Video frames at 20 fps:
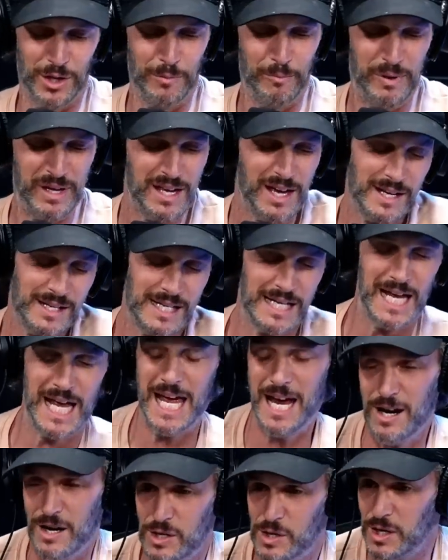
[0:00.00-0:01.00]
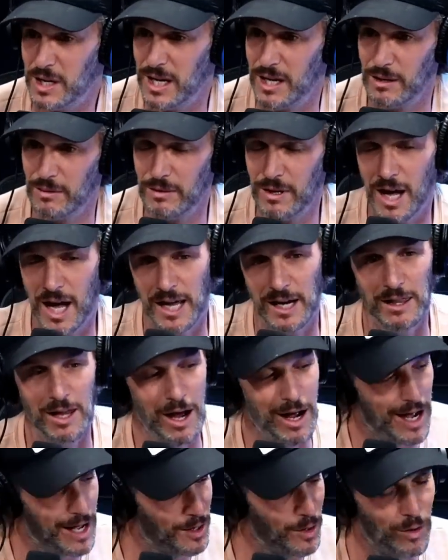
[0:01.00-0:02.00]
Because here's the deal. On
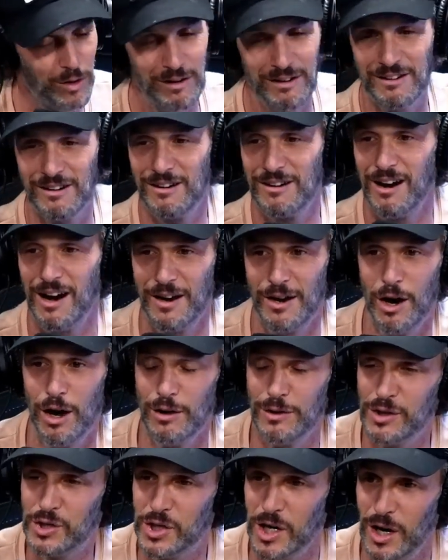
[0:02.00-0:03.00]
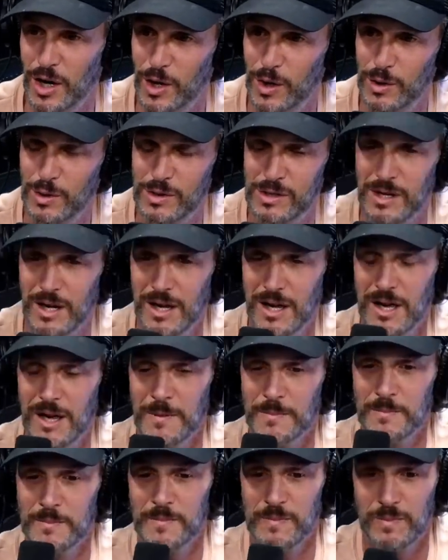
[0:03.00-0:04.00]
Law & Order, on all the shows,
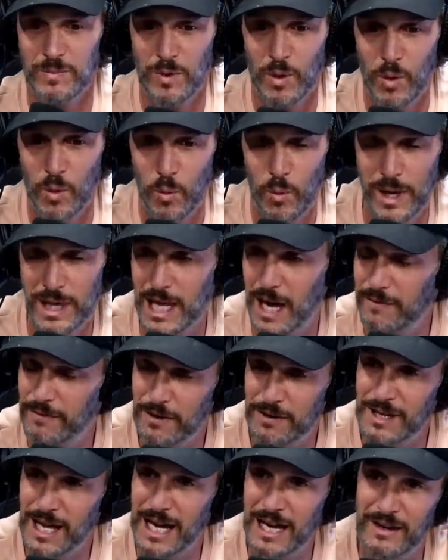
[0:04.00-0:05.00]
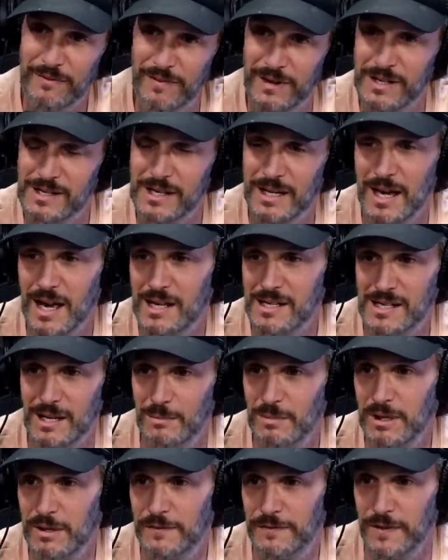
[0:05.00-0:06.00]
whenever they investigate
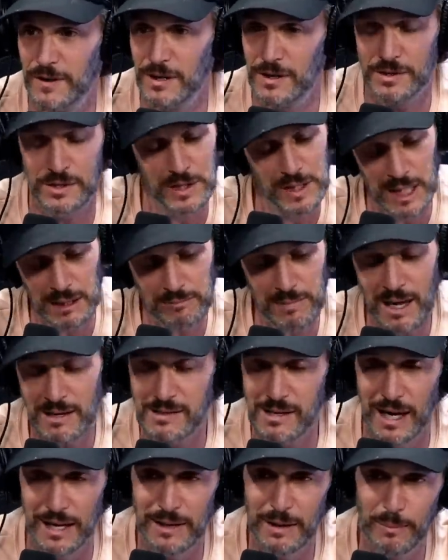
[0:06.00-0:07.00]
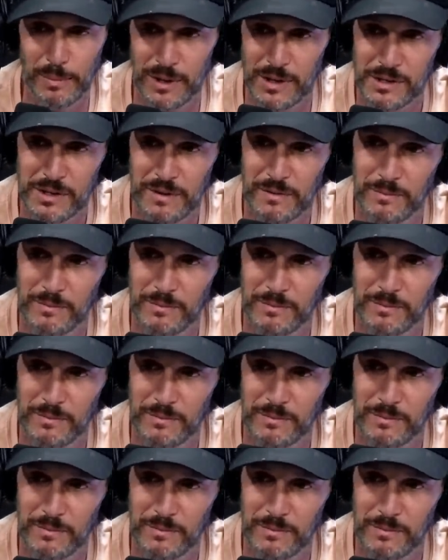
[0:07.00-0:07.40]
somebody first, you're like, that's not the person.